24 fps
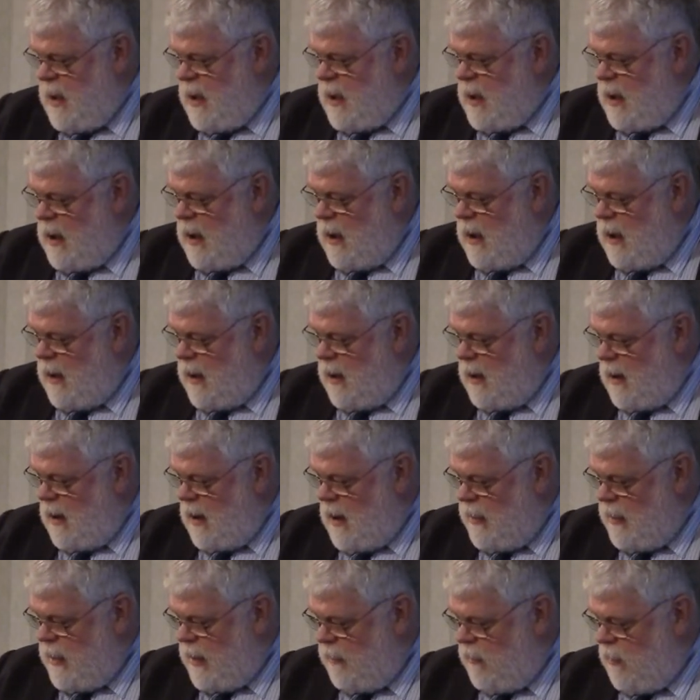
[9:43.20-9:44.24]

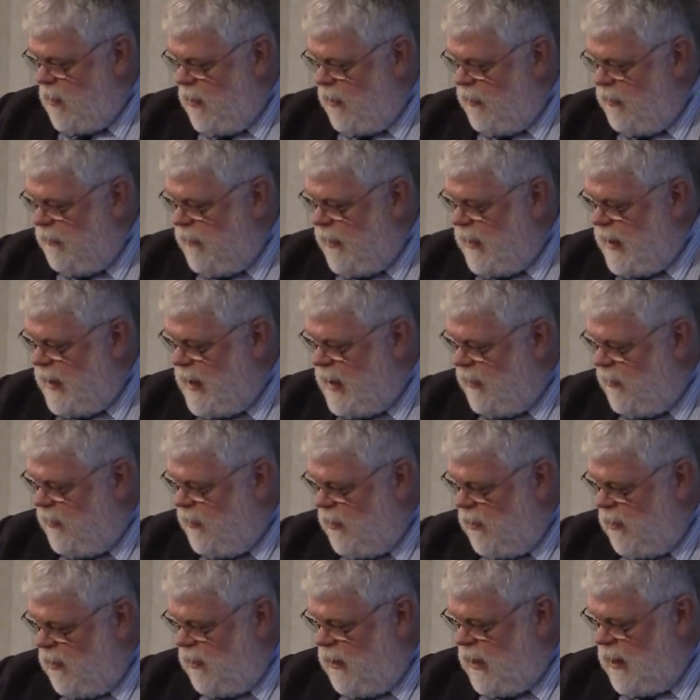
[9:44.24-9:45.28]
And then, of course,
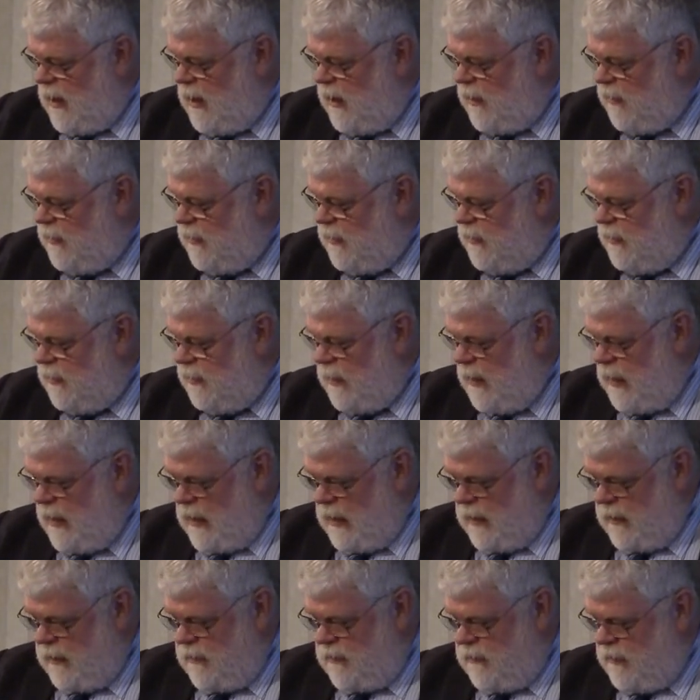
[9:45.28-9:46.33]
financial
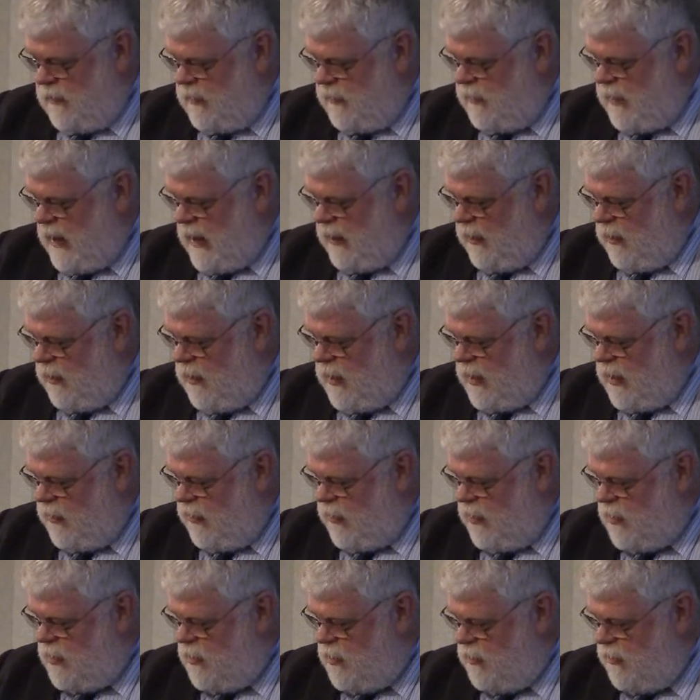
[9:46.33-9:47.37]
sector
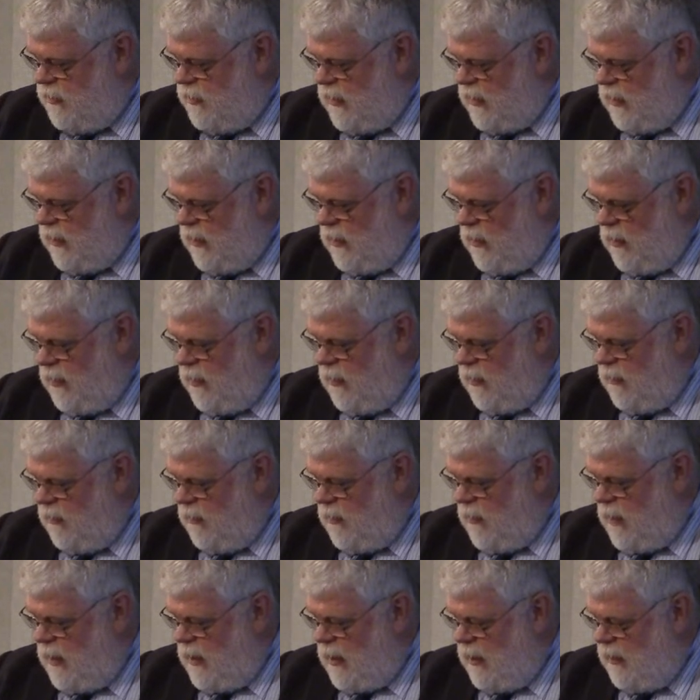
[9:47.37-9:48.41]
issues, and I know
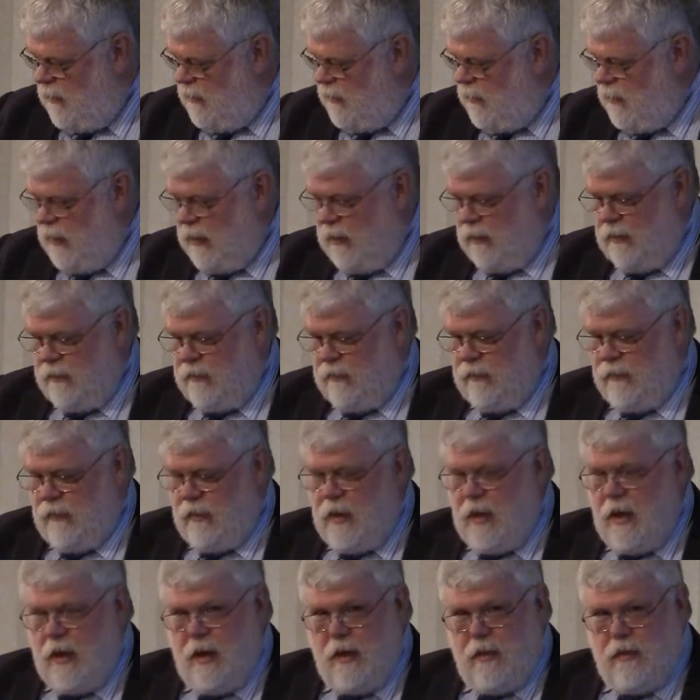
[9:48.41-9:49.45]
that
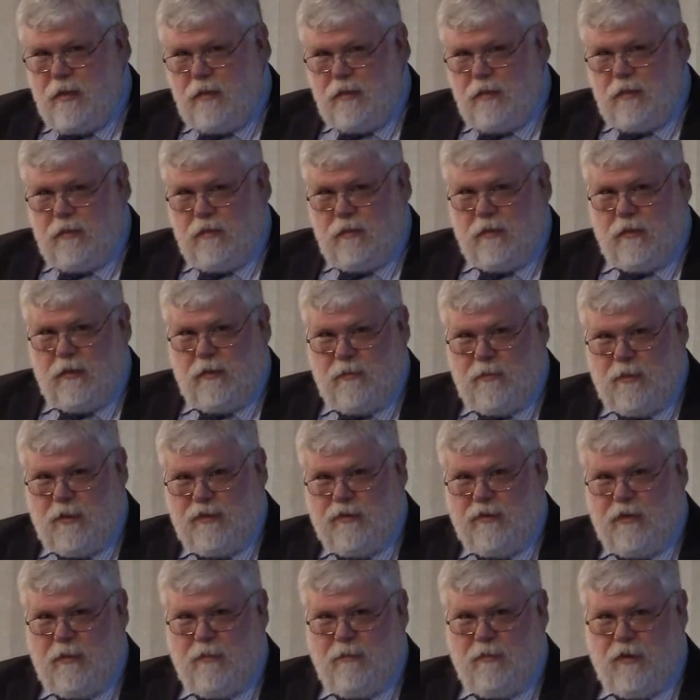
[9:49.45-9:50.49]
there's been
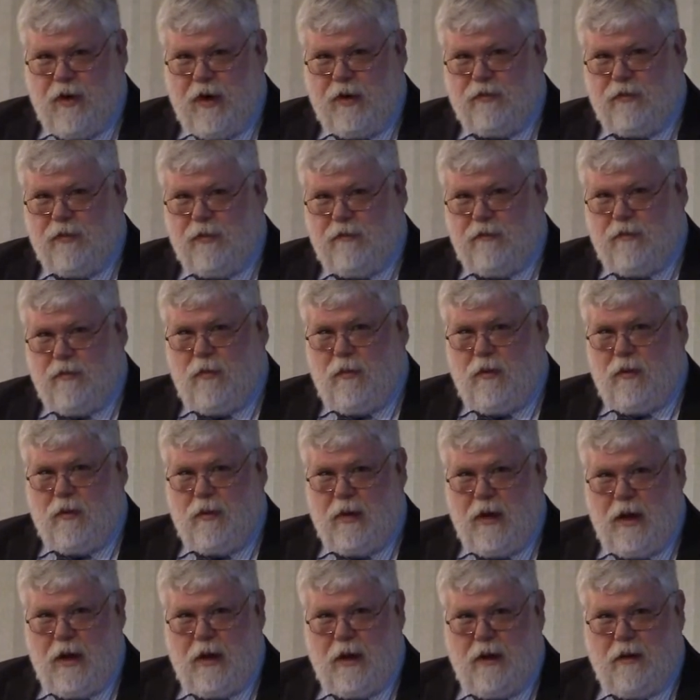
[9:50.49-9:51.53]
some pressure
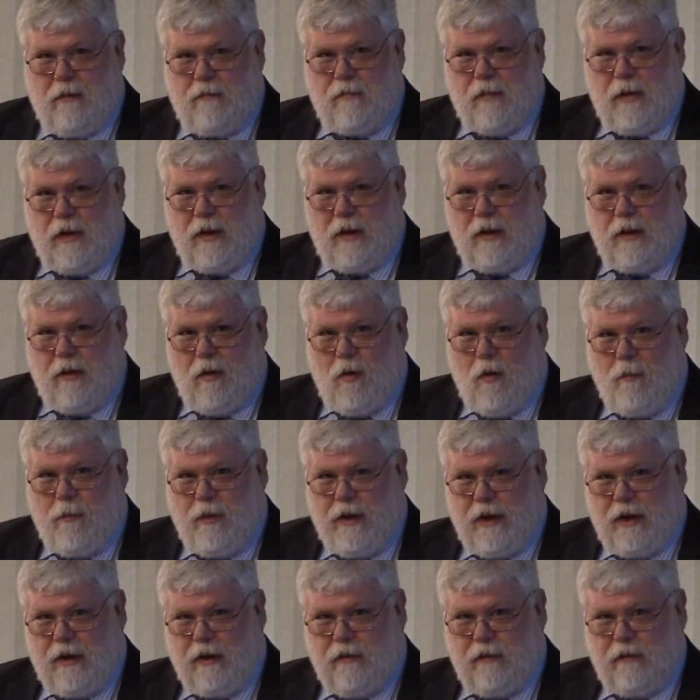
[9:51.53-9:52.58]
for
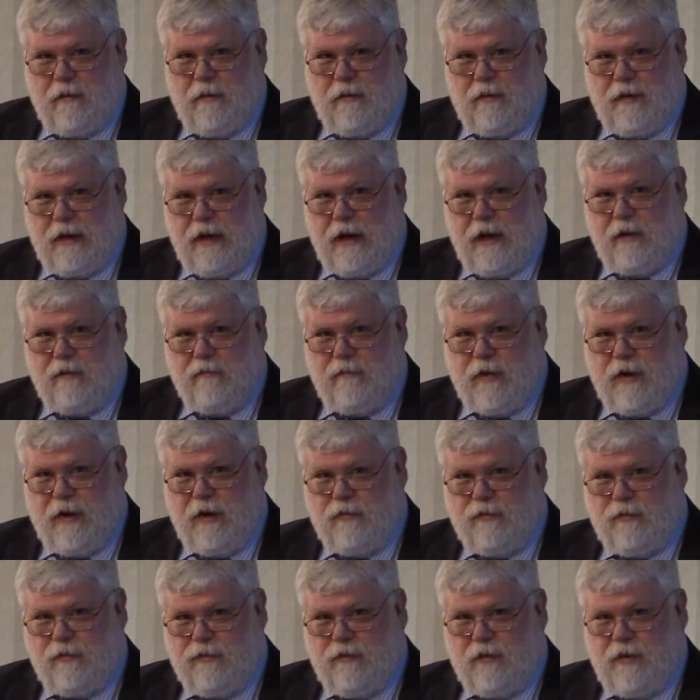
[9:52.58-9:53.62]
opening Canadian
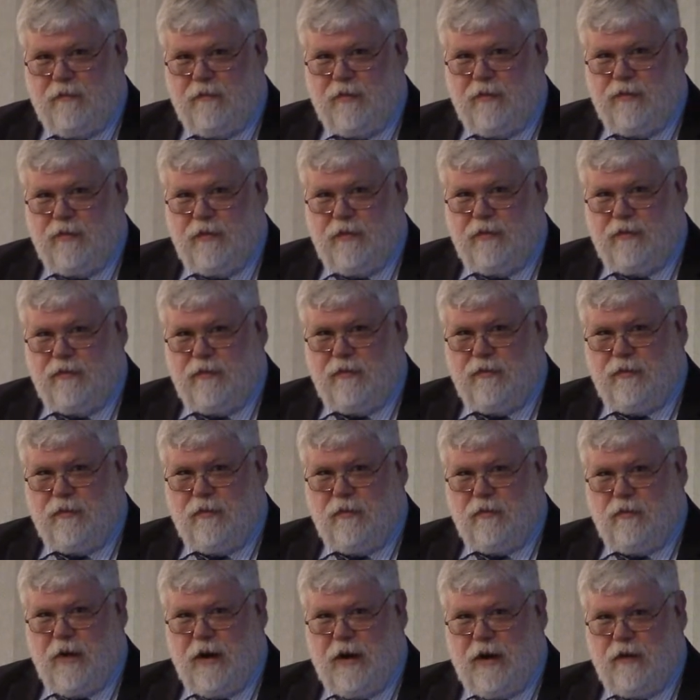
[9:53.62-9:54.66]
financial services, and
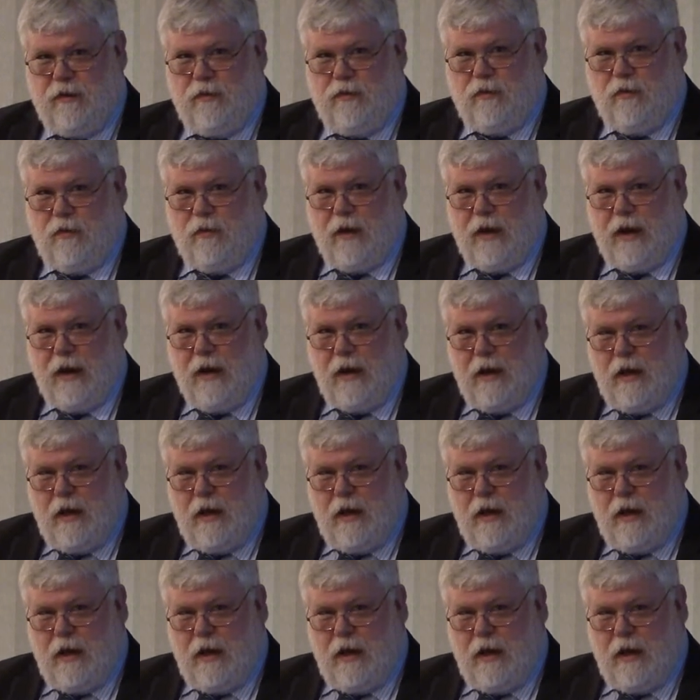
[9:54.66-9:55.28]
certain regulatory